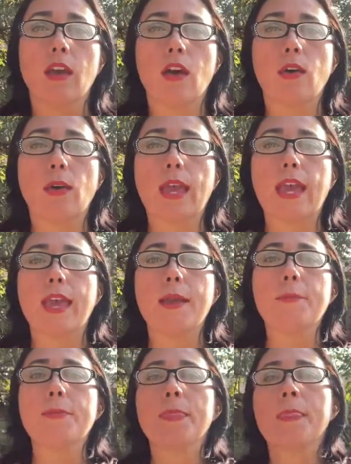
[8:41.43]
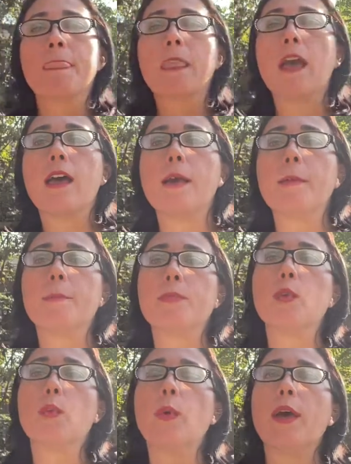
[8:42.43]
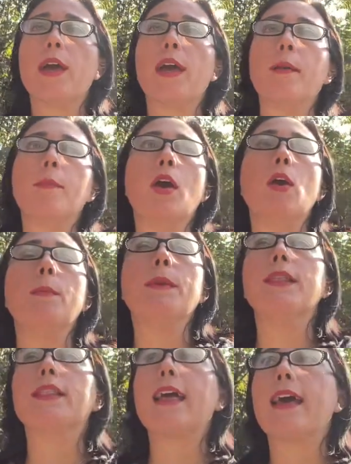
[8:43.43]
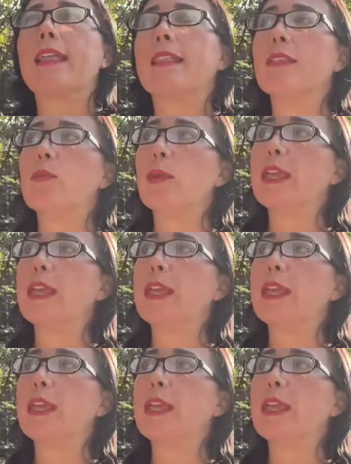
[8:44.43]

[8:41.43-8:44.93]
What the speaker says: okay? What I'm hoping that we